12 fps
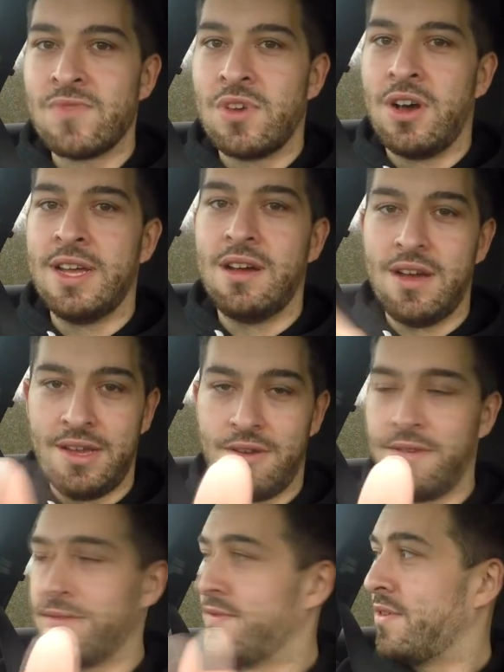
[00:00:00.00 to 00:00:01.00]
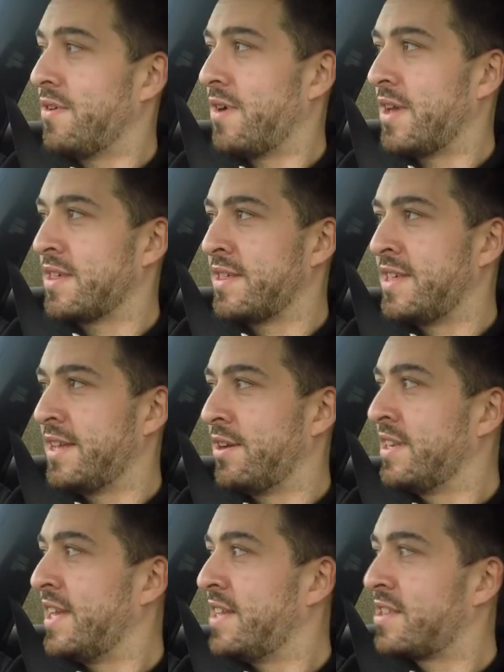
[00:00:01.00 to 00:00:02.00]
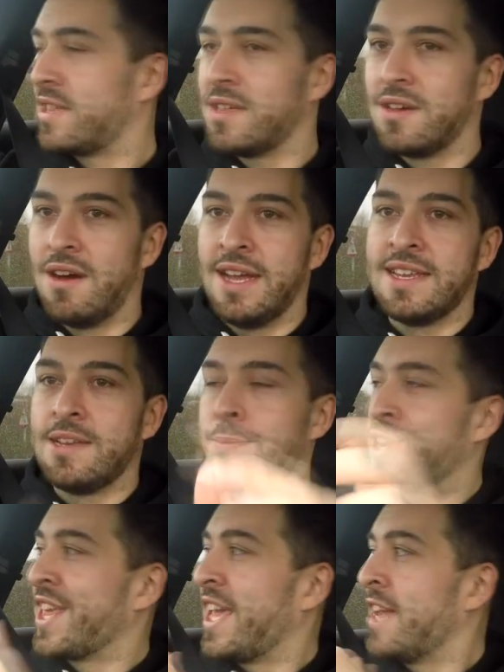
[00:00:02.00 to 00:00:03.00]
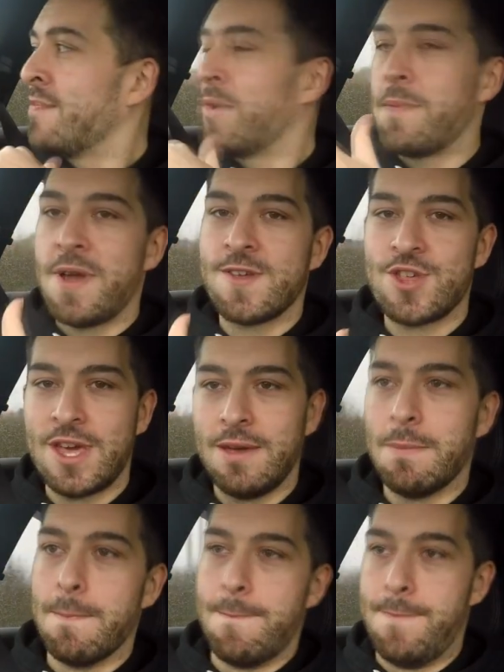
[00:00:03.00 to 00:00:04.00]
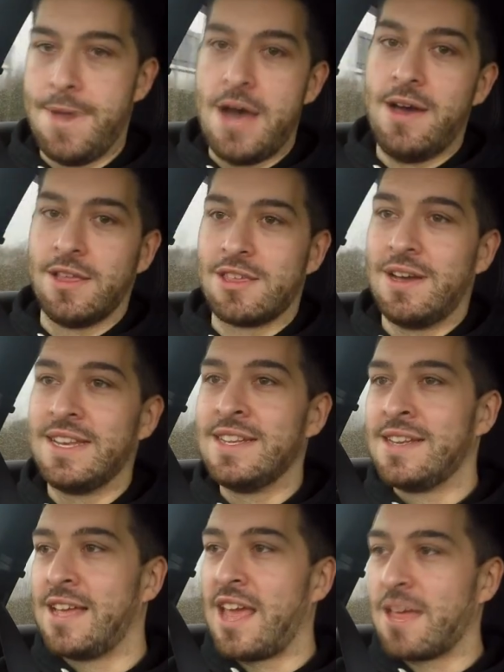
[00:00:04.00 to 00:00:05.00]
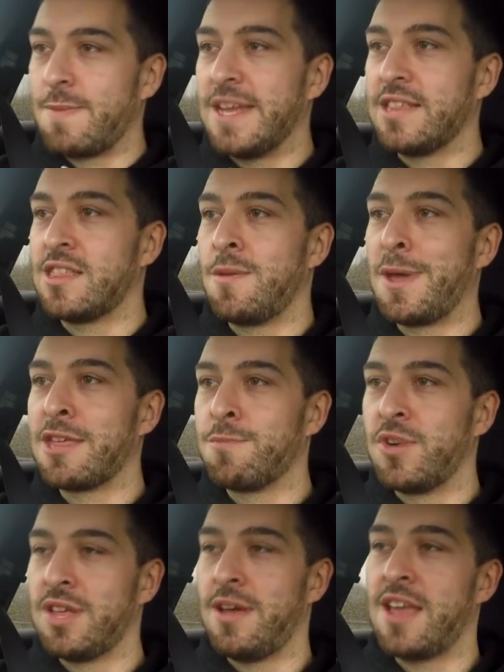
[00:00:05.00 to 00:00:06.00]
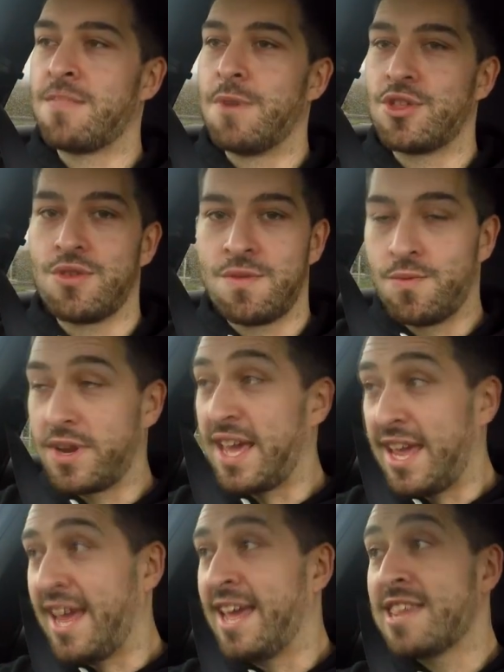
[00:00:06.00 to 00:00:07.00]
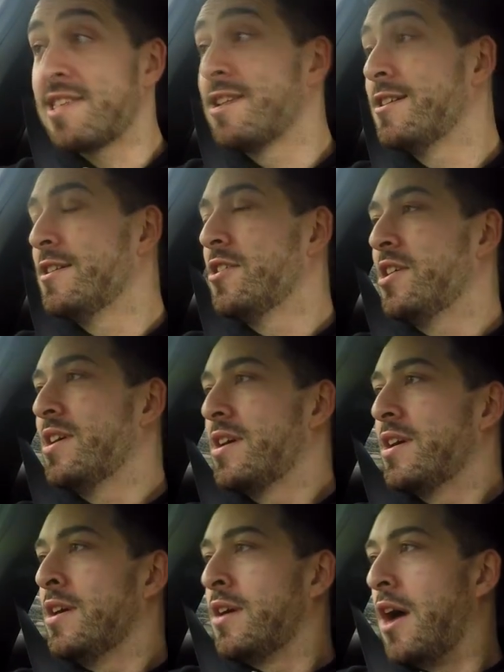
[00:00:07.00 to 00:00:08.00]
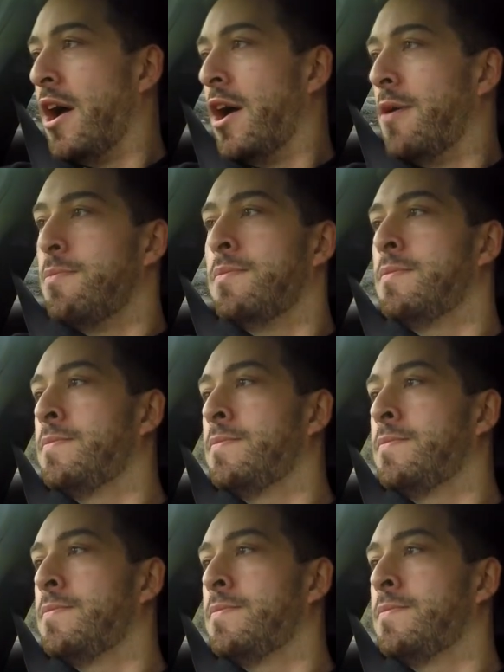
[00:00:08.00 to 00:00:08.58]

I, I, as I said I did I did put it in my budget but I didn't really expect it to be as much as, much as what it is um,